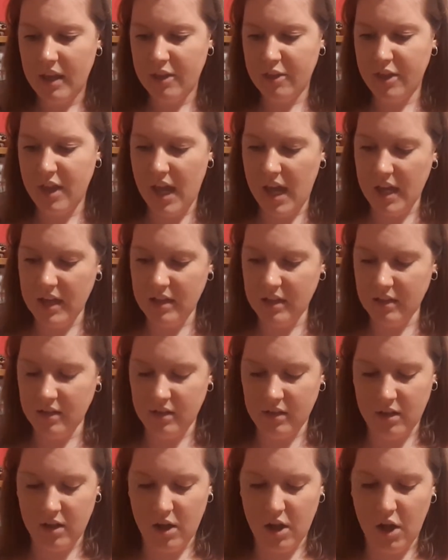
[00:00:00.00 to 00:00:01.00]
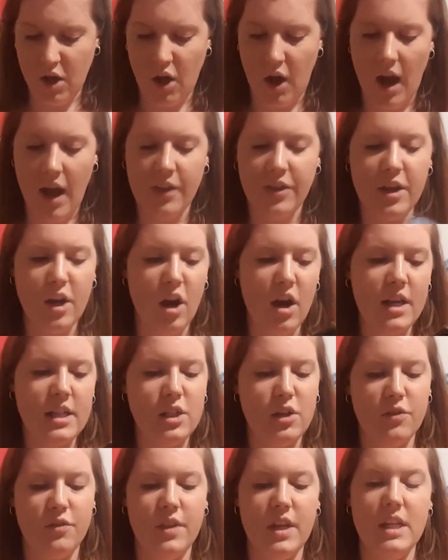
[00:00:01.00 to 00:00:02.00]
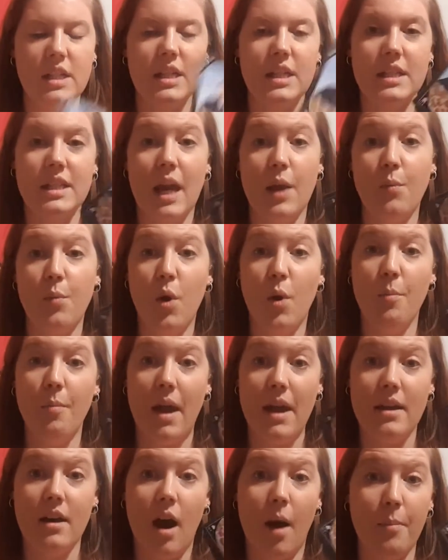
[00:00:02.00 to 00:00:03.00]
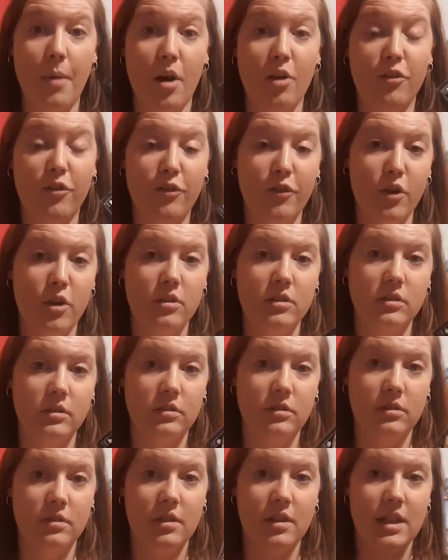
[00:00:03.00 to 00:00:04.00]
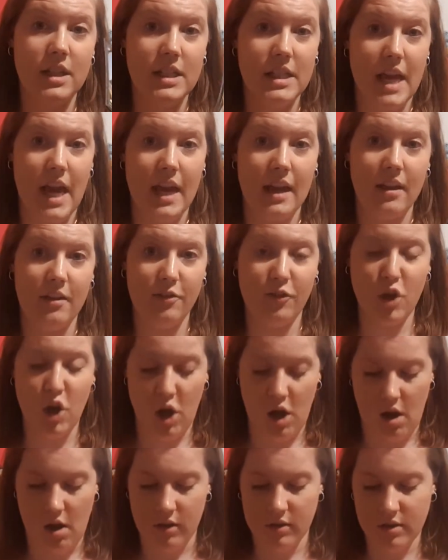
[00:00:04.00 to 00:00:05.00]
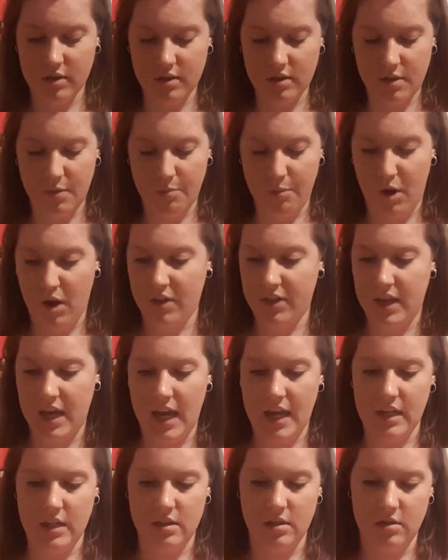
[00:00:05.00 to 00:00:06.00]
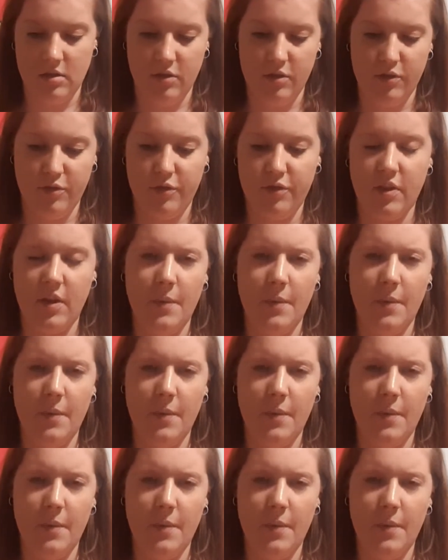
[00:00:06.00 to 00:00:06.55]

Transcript: Then, and the idea of these is they will make up a full deck of cards by the end of,